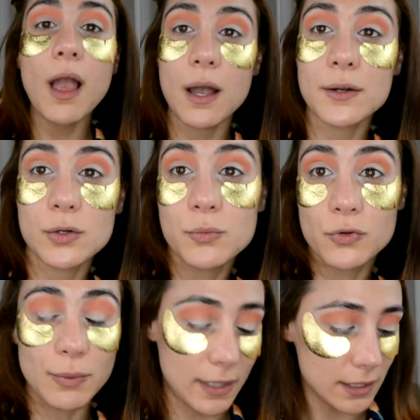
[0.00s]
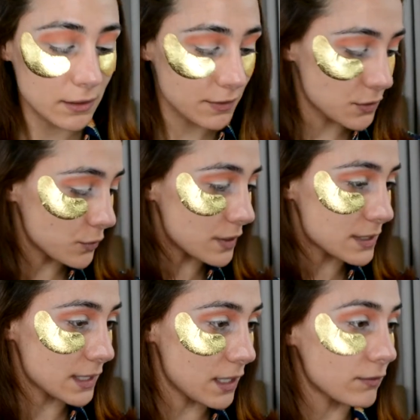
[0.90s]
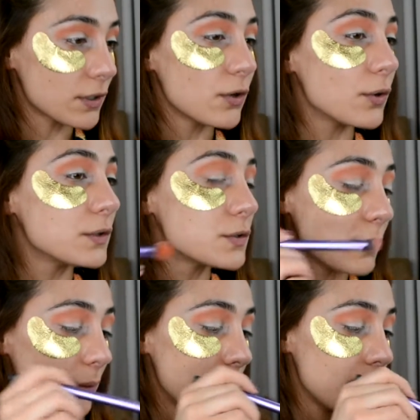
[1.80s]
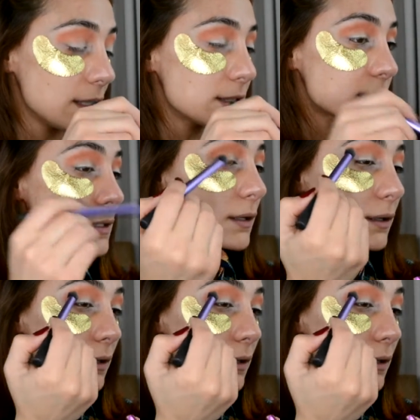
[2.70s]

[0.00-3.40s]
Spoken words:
A ver cómo nos va. I never do this. I never go into my base.